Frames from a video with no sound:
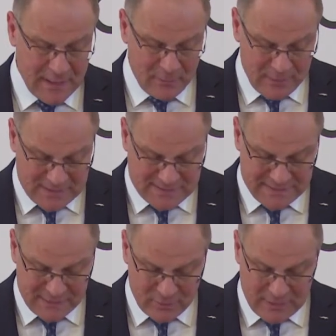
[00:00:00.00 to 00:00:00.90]
we are
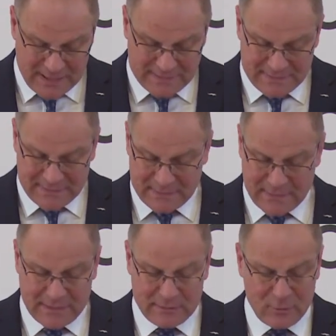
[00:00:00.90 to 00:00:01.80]
still collecting
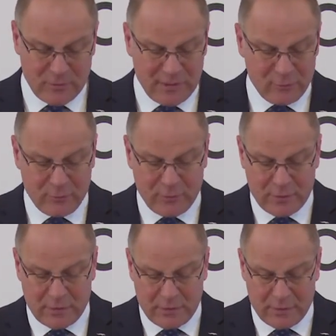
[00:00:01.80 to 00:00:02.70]
and looking
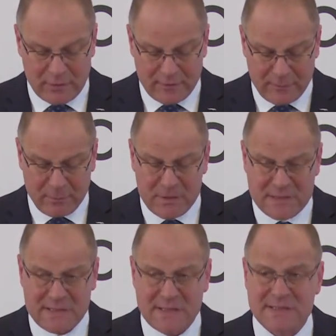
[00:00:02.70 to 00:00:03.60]
for other
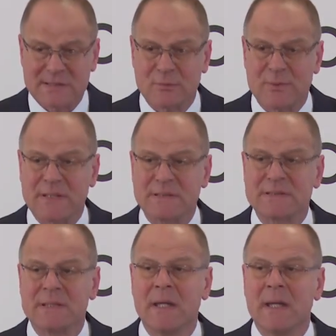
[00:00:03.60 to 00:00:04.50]
policy
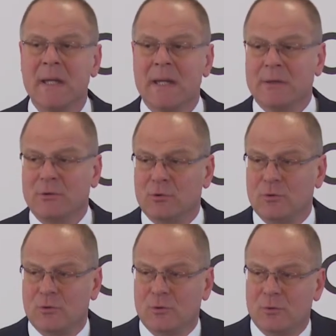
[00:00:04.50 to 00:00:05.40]
instruments
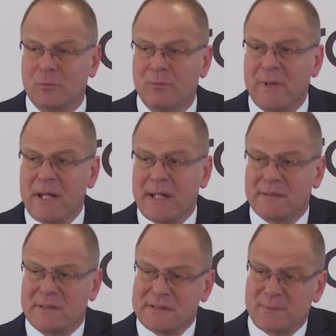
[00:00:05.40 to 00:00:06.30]
to be at
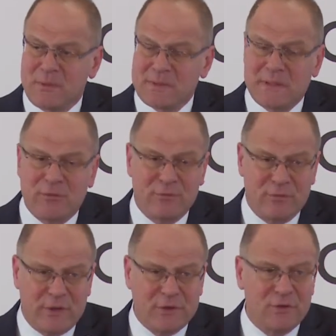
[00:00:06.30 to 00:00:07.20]
the disposal of the
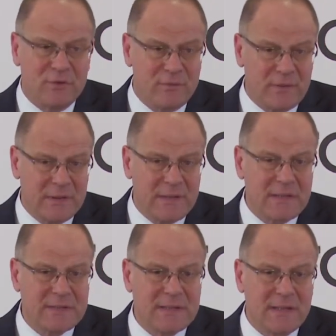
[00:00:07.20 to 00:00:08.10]
French
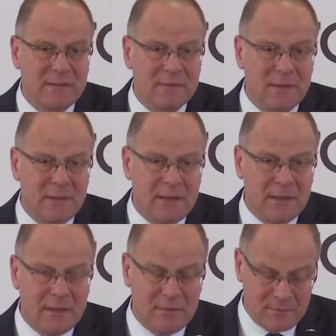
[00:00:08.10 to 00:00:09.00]
authorities and
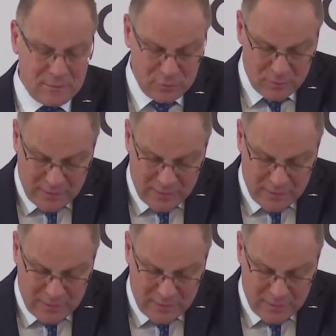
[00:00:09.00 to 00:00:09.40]
to